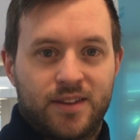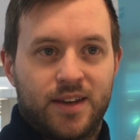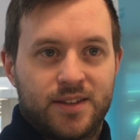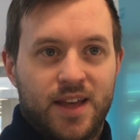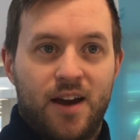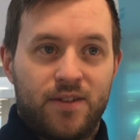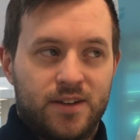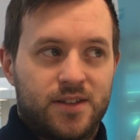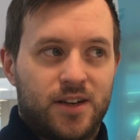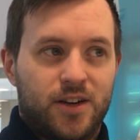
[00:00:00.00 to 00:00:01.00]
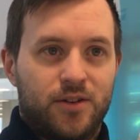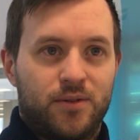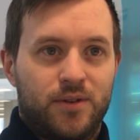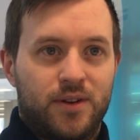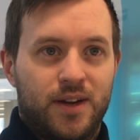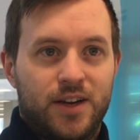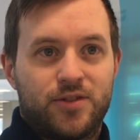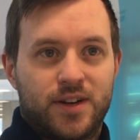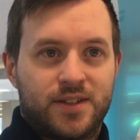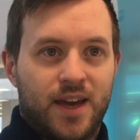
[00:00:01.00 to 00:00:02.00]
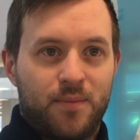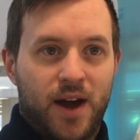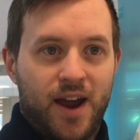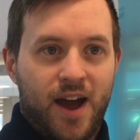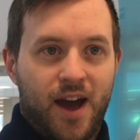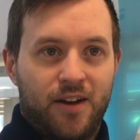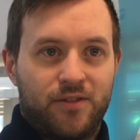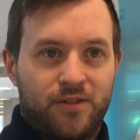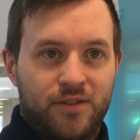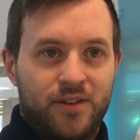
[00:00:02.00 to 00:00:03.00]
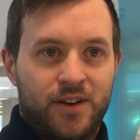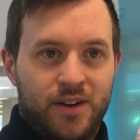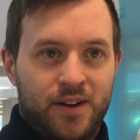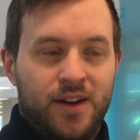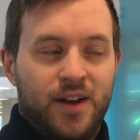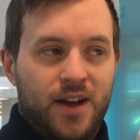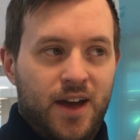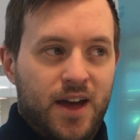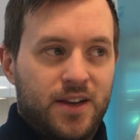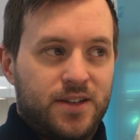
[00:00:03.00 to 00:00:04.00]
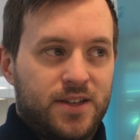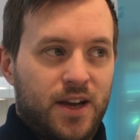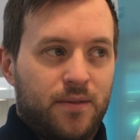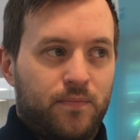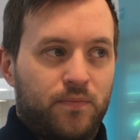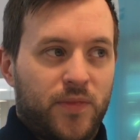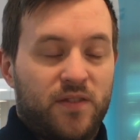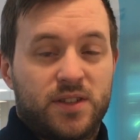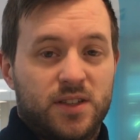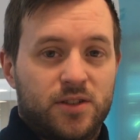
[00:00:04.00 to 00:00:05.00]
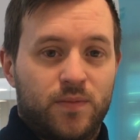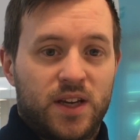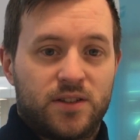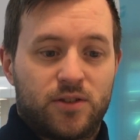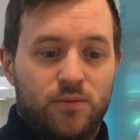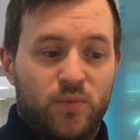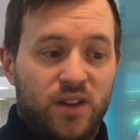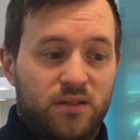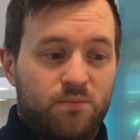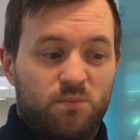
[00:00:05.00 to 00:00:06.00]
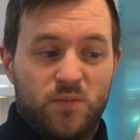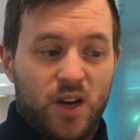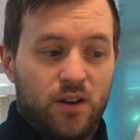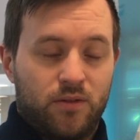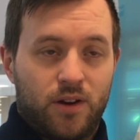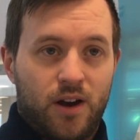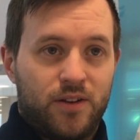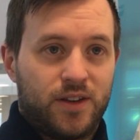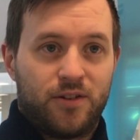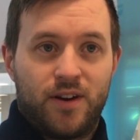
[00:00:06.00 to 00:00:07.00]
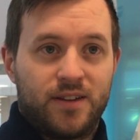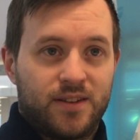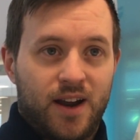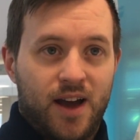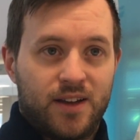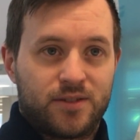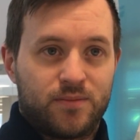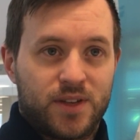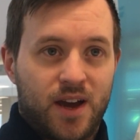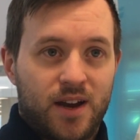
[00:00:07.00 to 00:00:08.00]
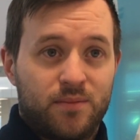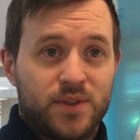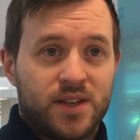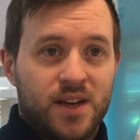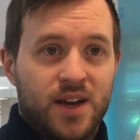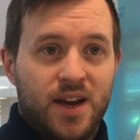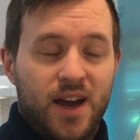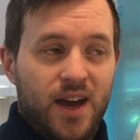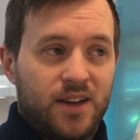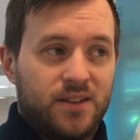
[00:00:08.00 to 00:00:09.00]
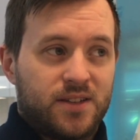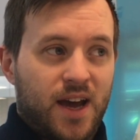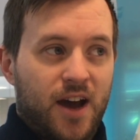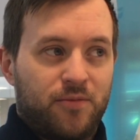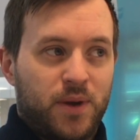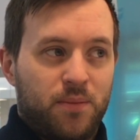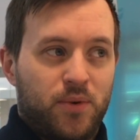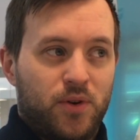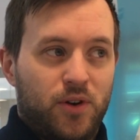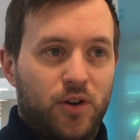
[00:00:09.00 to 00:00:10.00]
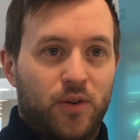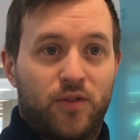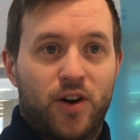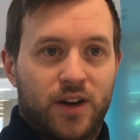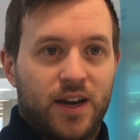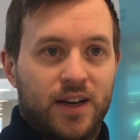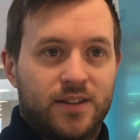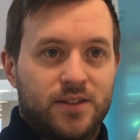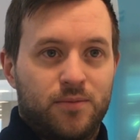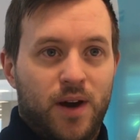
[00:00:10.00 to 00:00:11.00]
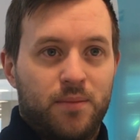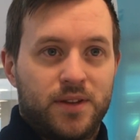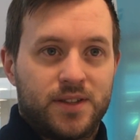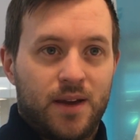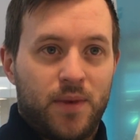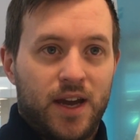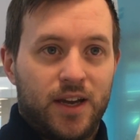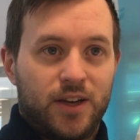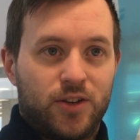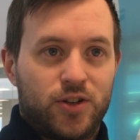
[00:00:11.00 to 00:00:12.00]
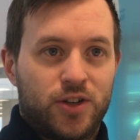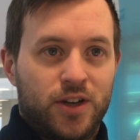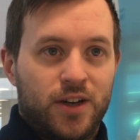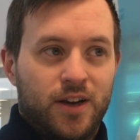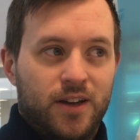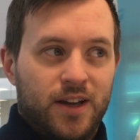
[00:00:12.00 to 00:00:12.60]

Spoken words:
like things they're into, interests they might have. And obviously some kids come with no clothing or anything like that sometimes, and to have people who have got kids who might be the same age,